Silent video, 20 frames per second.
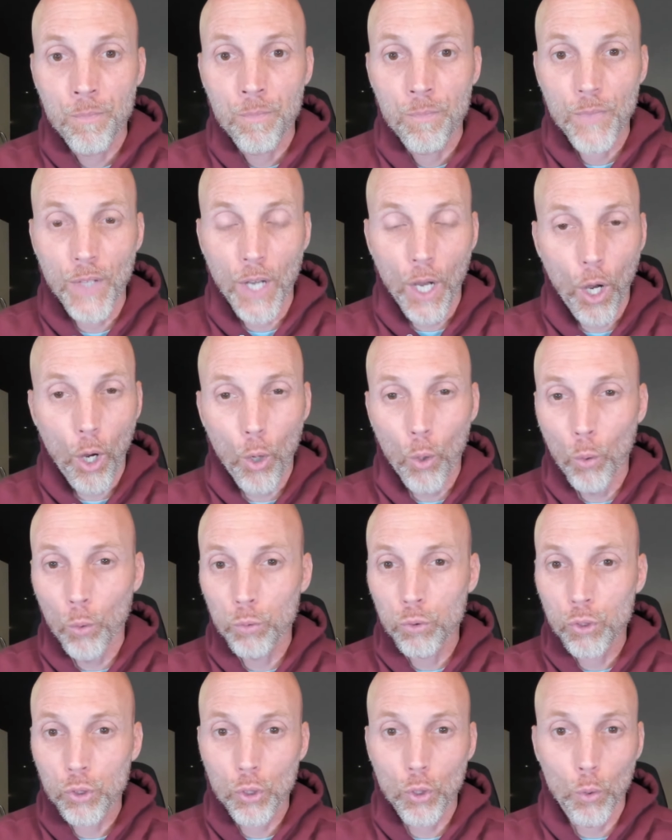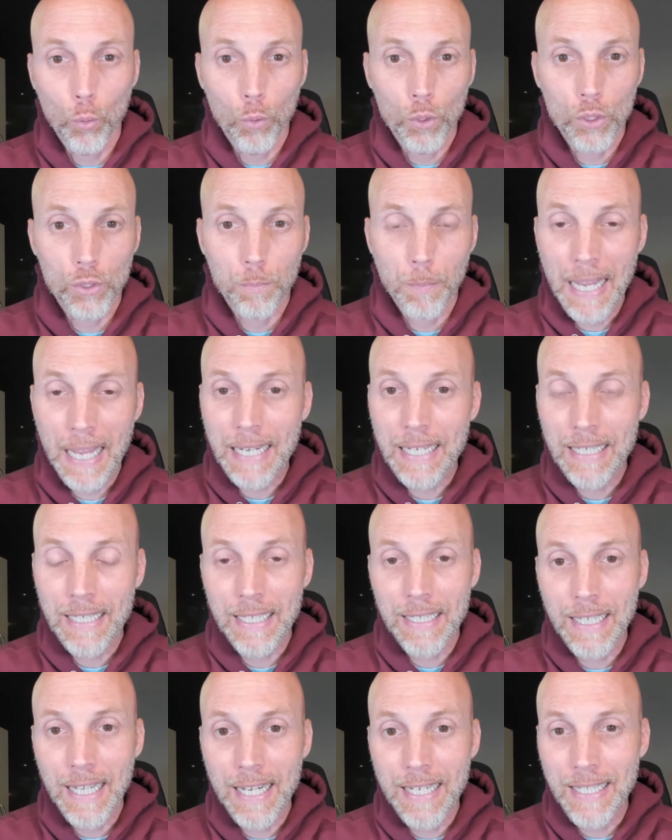the old school ones back in the
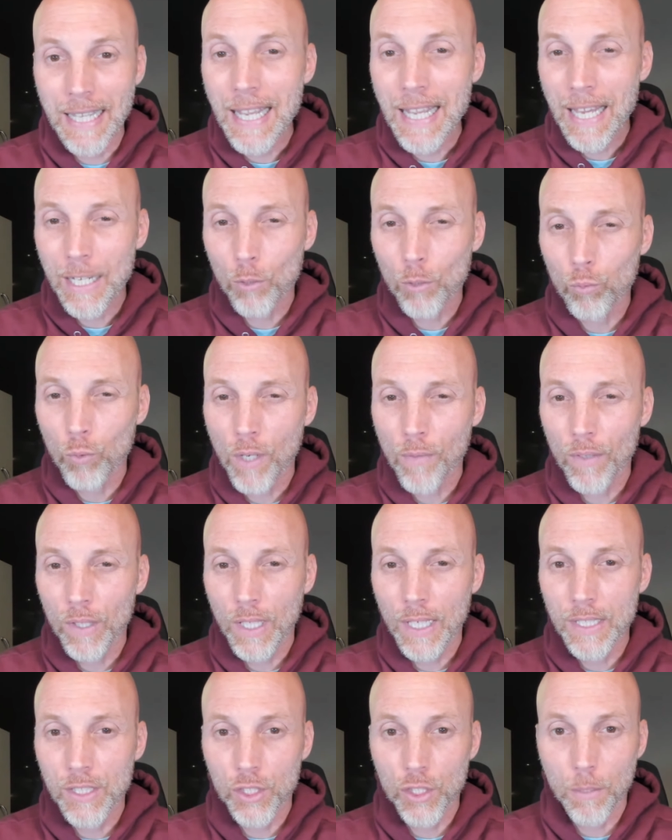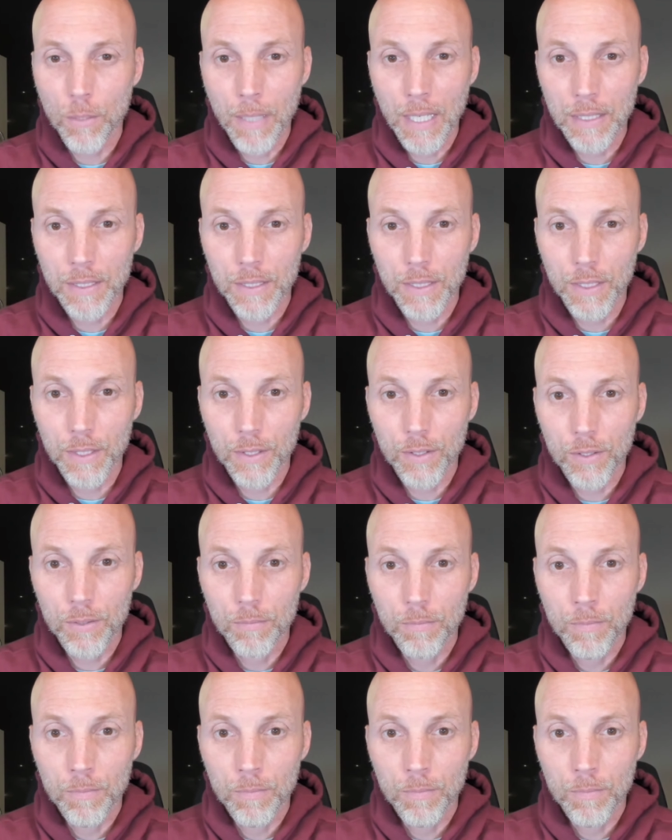day, they had a revelation about this.